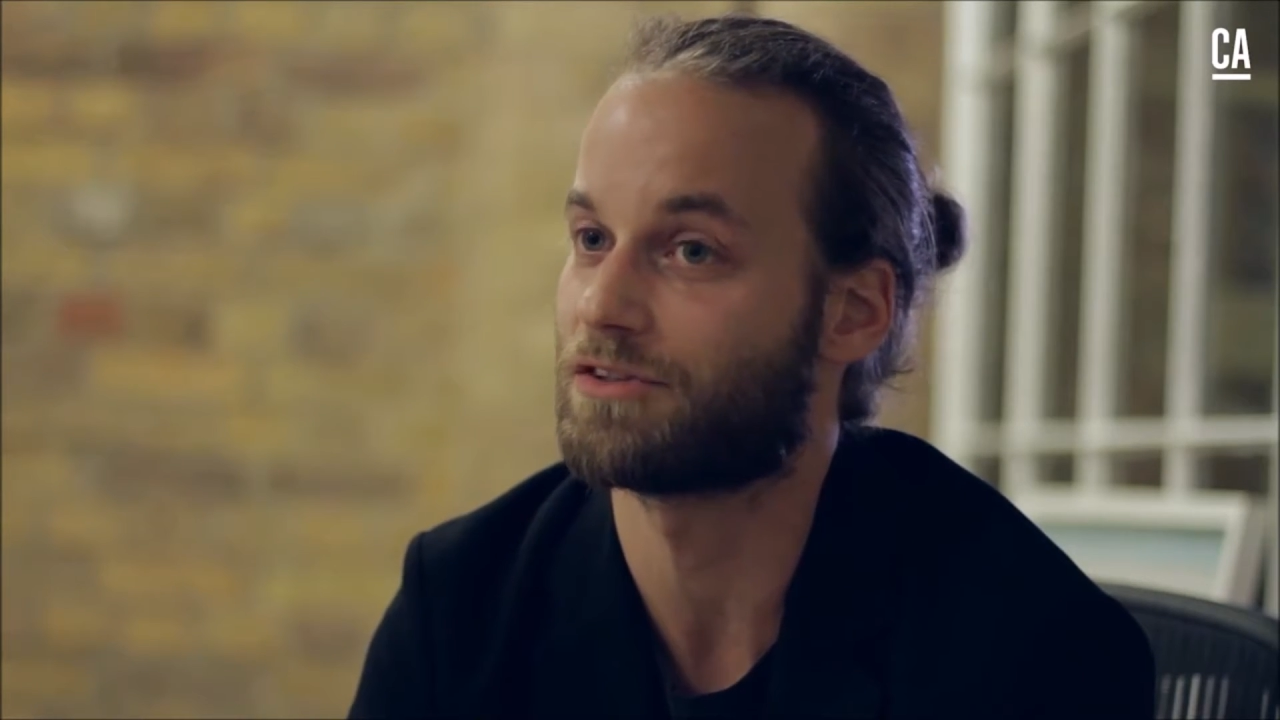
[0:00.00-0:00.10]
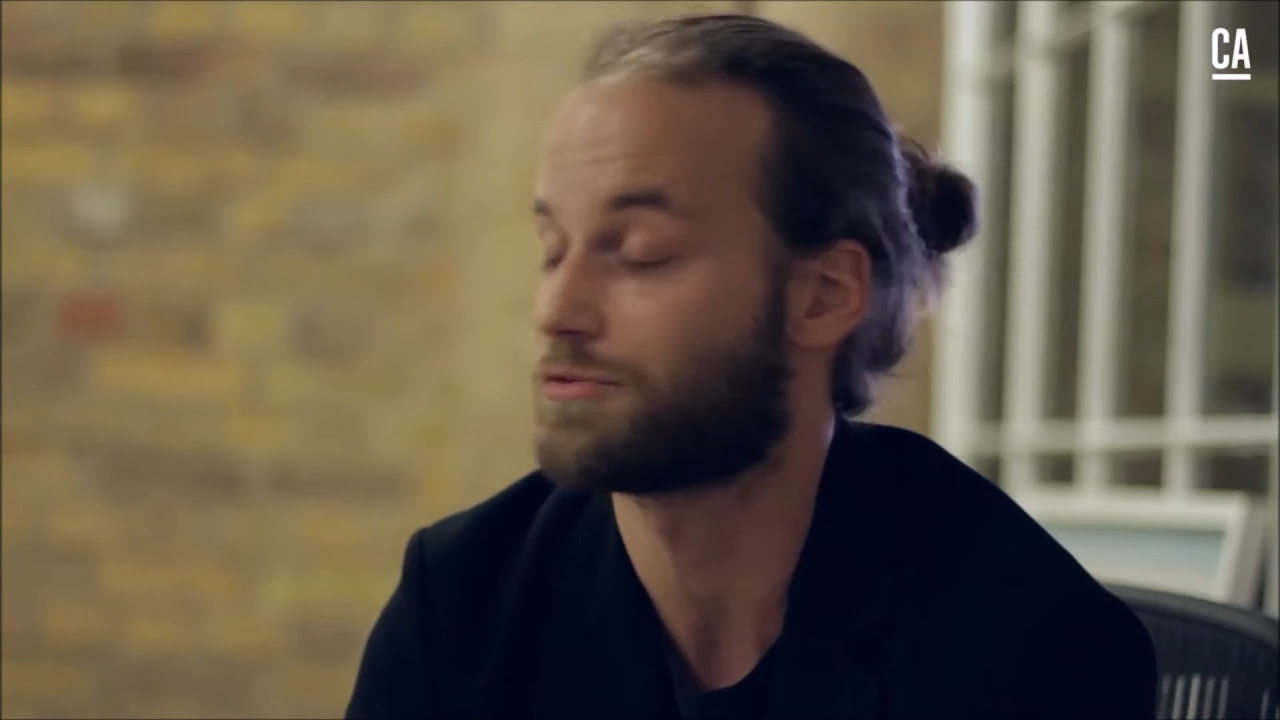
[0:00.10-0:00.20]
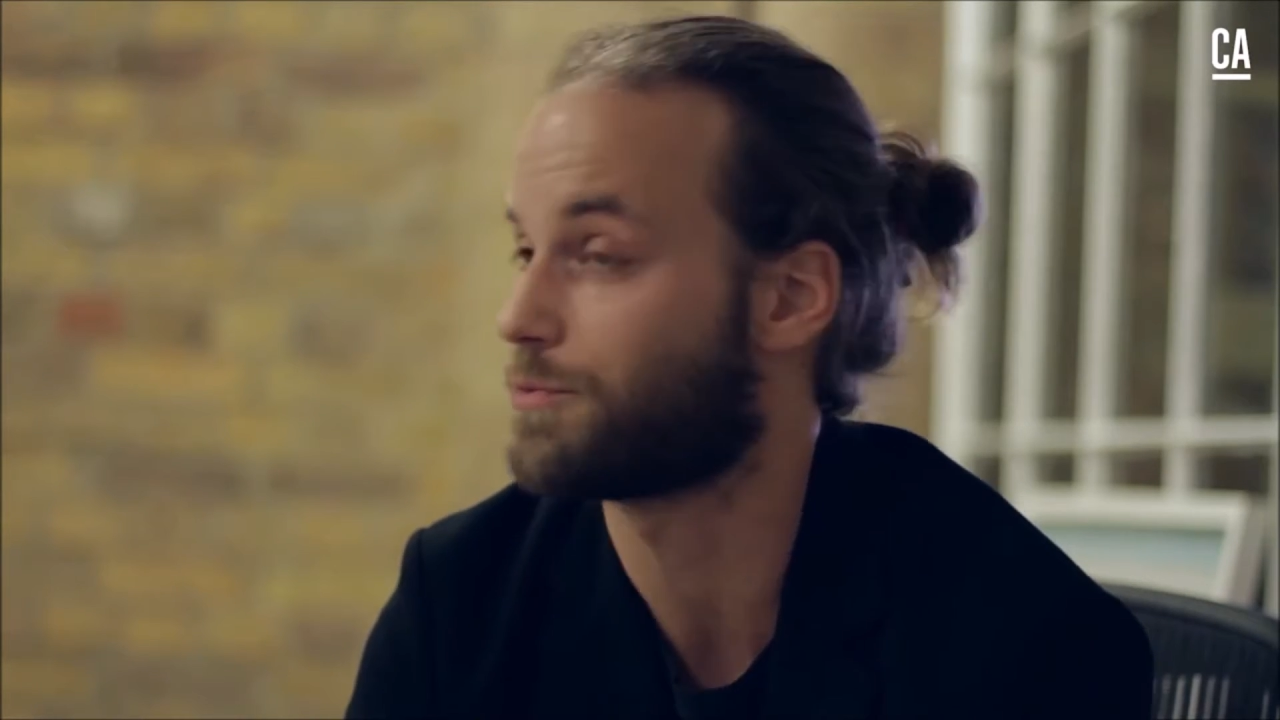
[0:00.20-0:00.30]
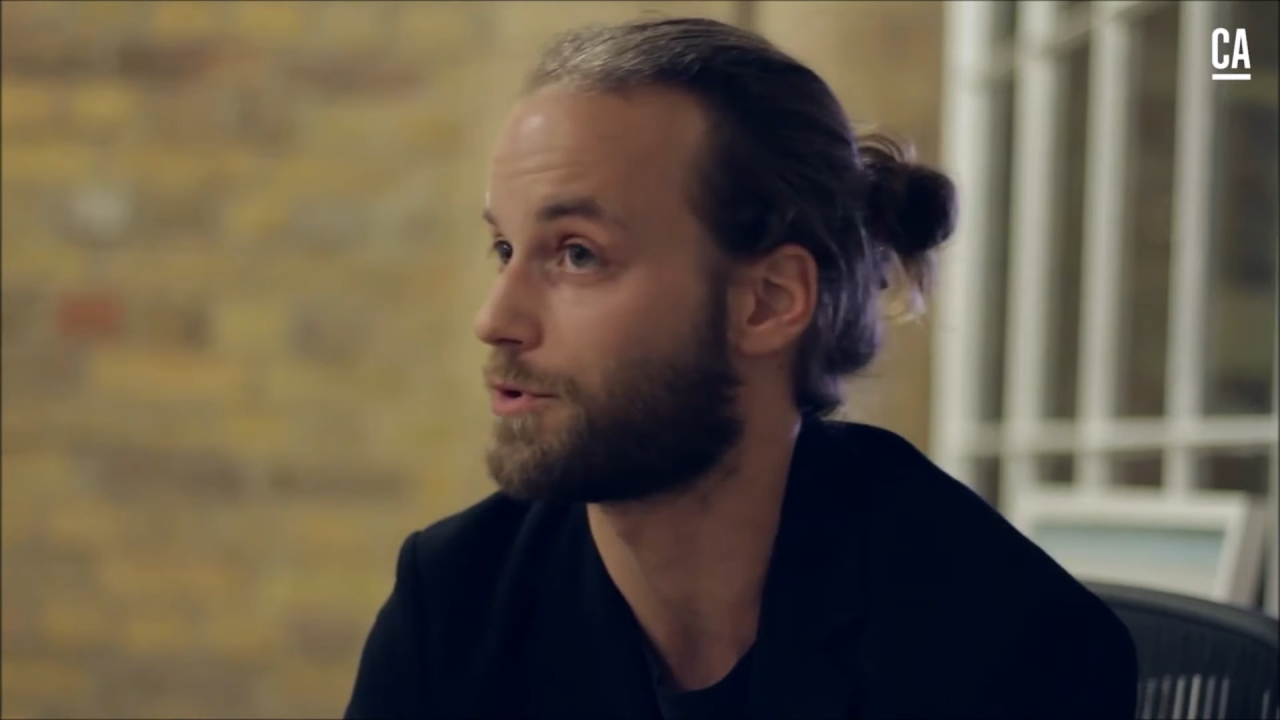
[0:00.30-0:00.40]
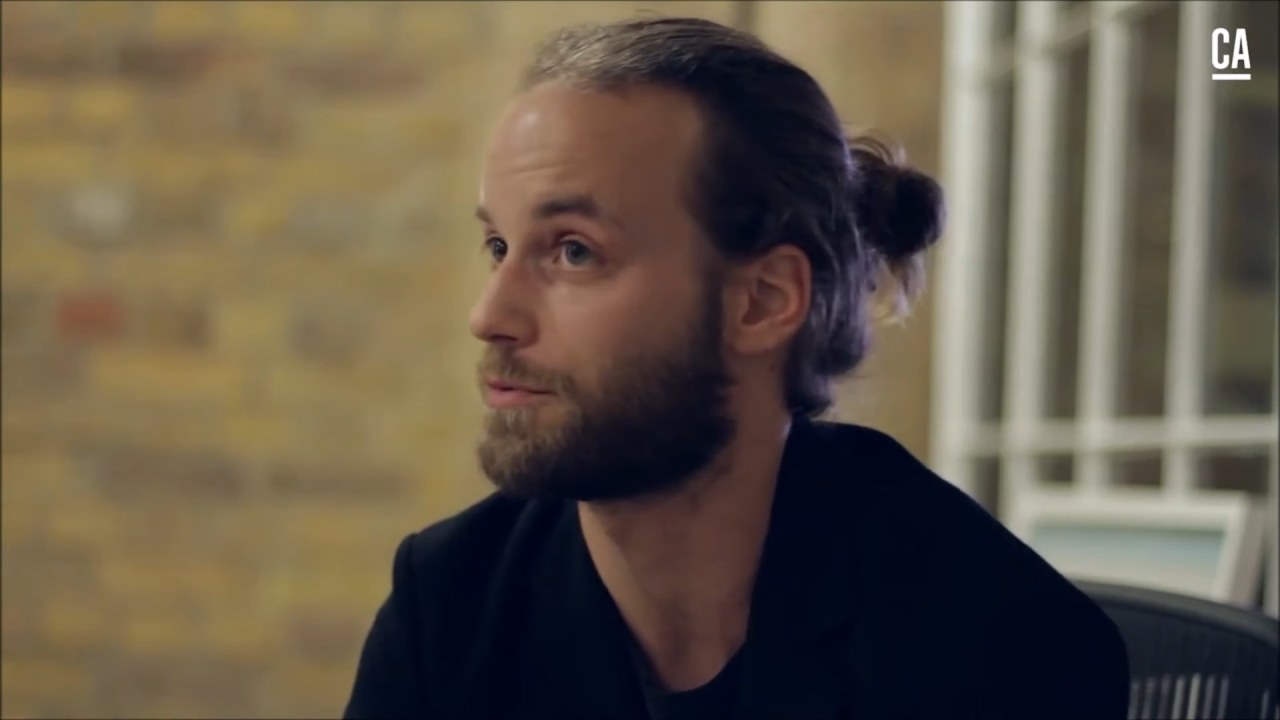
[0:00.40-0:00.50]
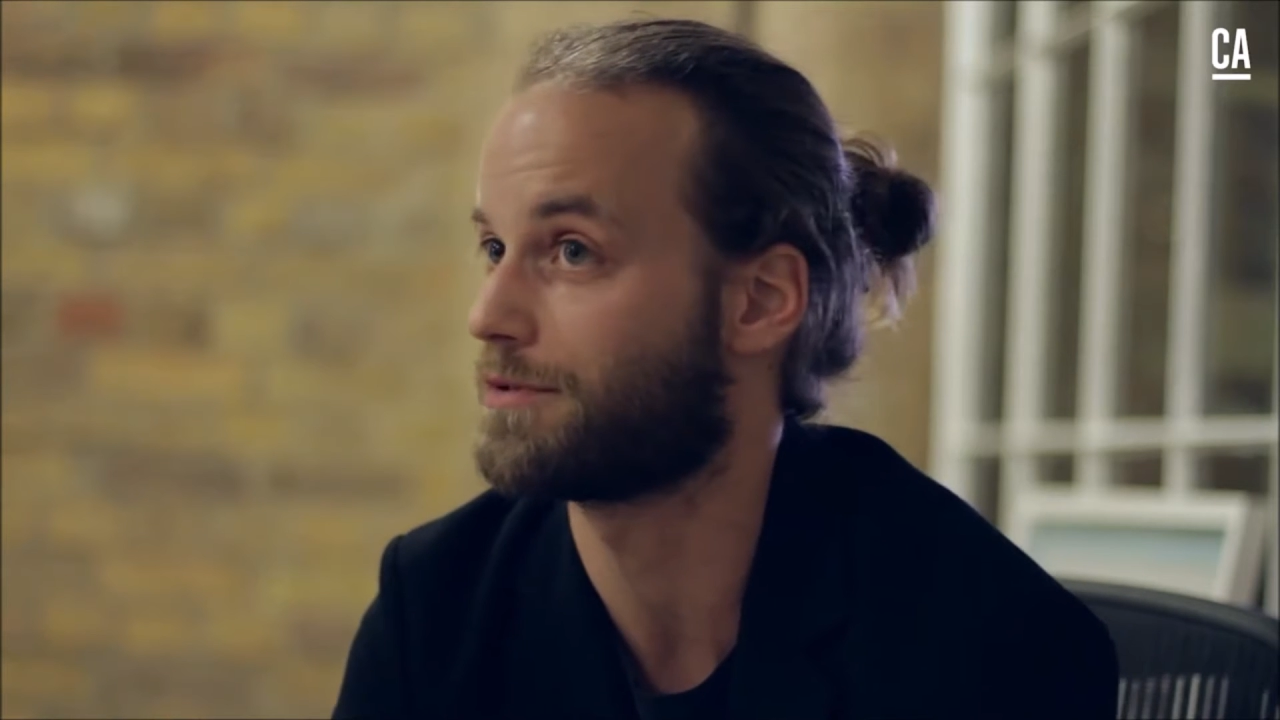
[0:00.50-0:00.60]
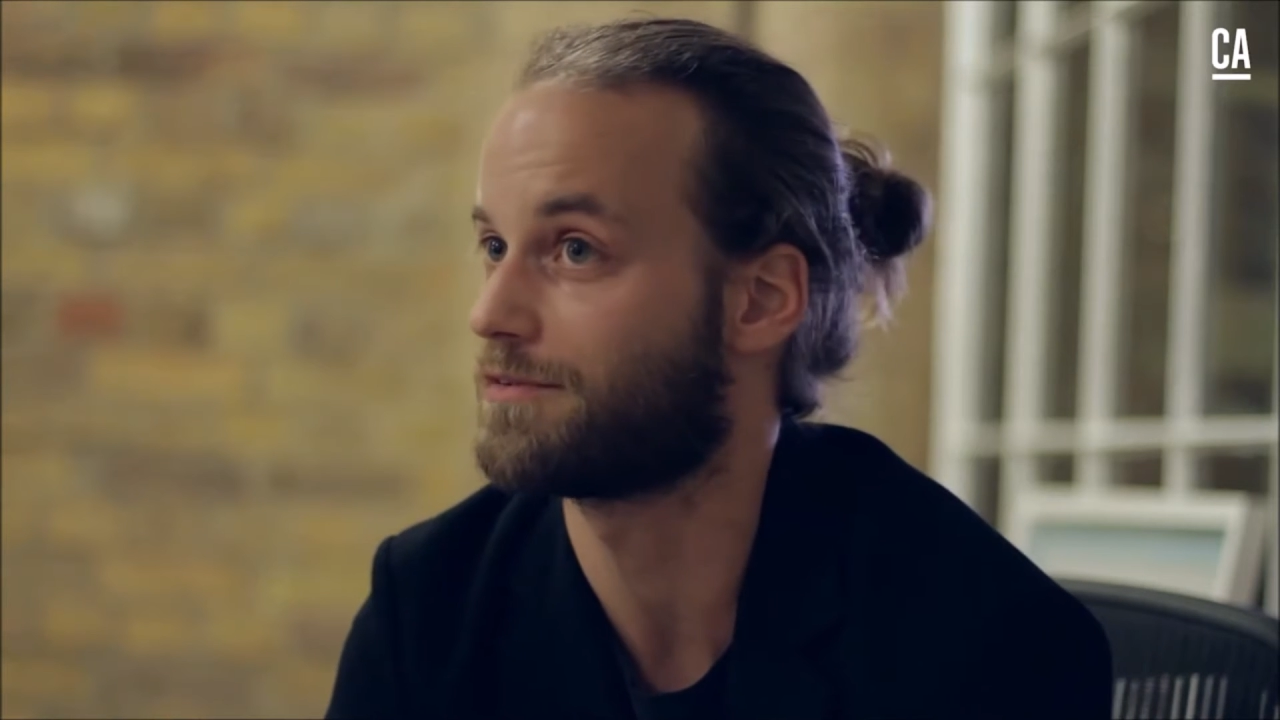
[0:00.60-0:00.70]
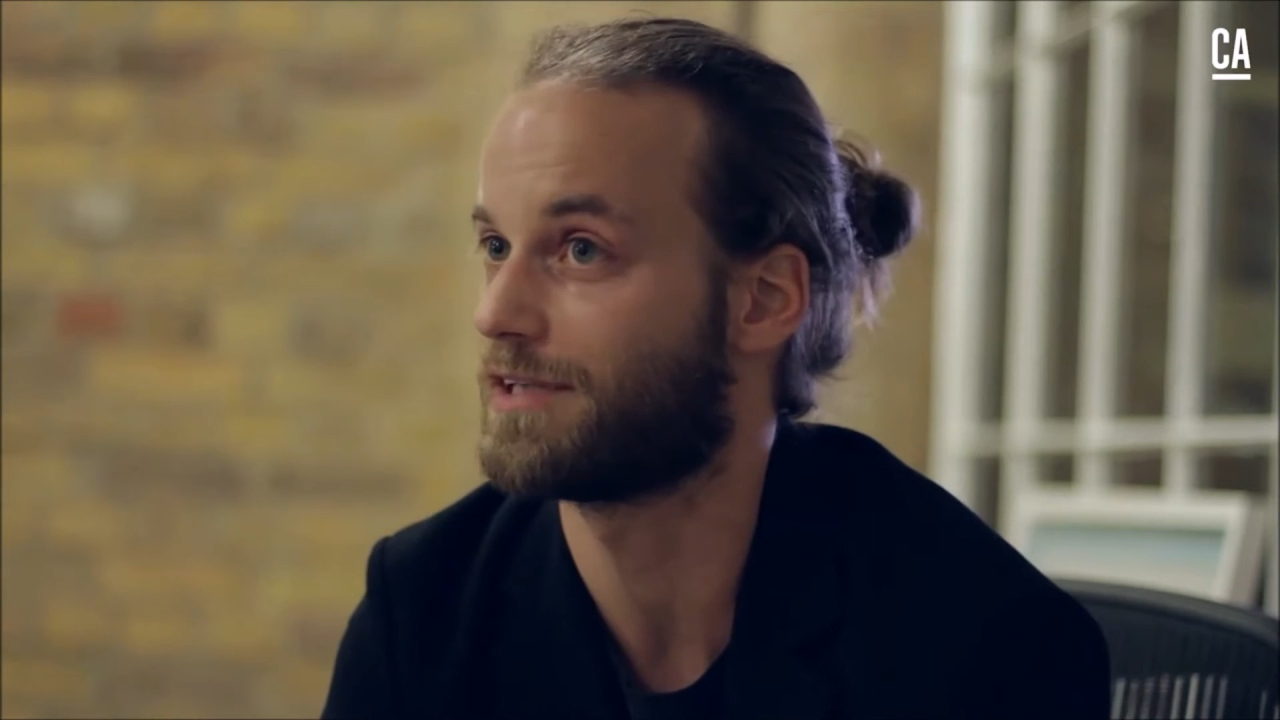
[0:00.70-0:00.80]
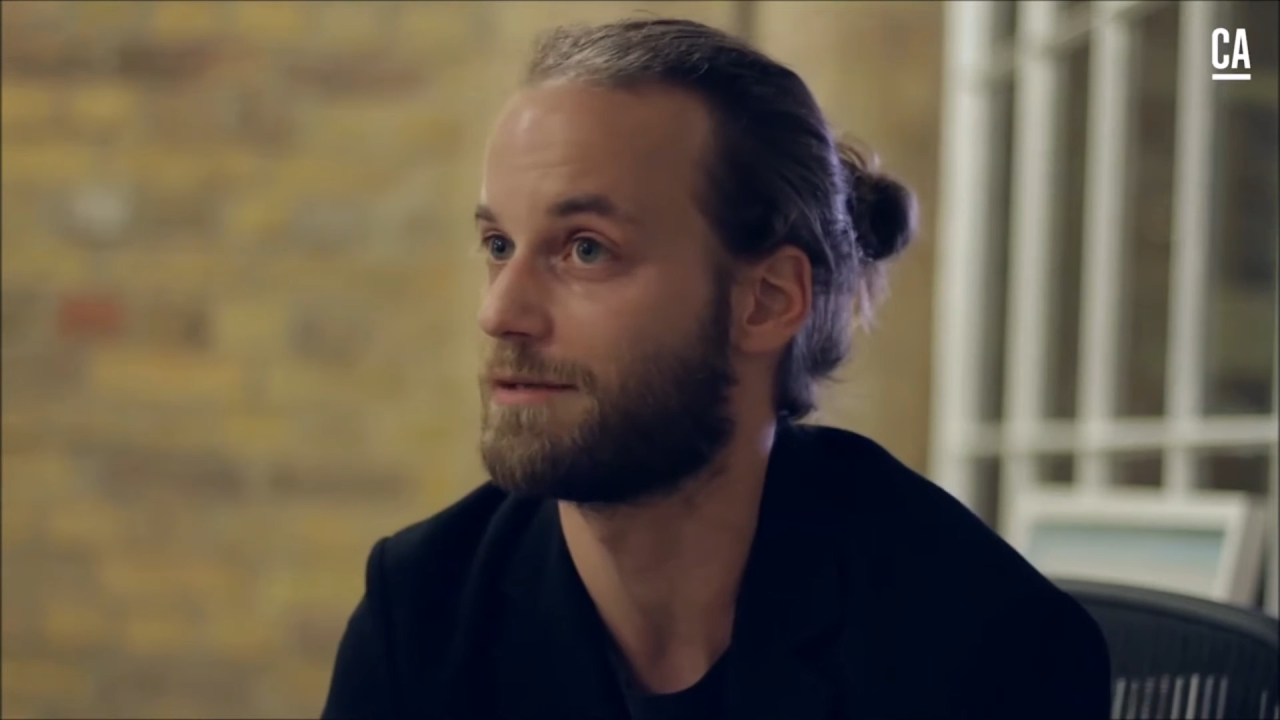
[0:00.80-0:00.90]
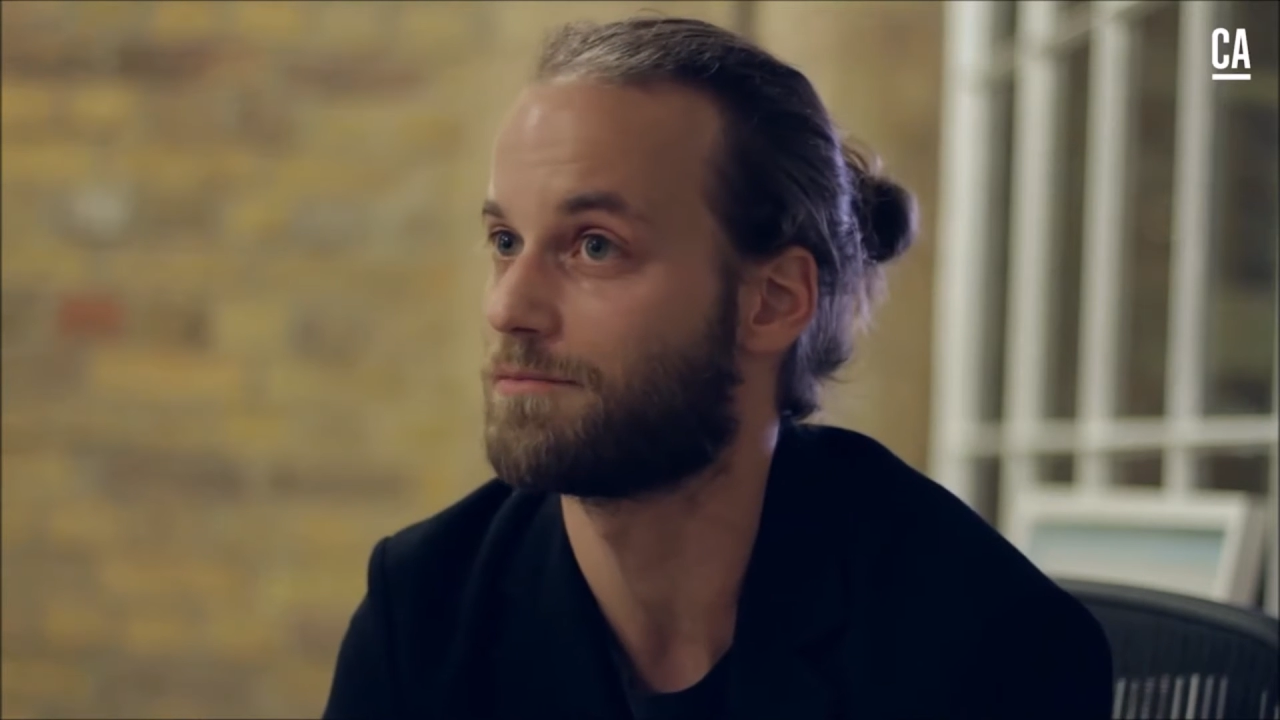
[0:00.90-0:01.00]
just work with the
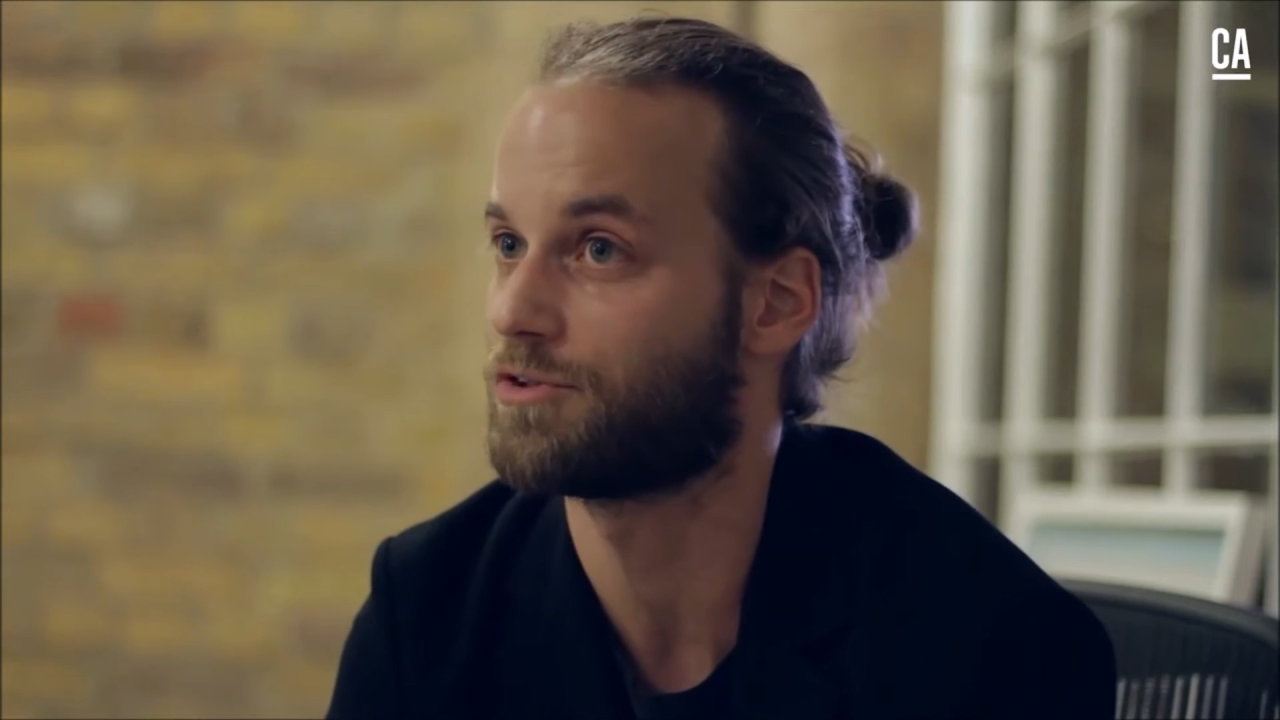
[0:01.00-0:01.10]
team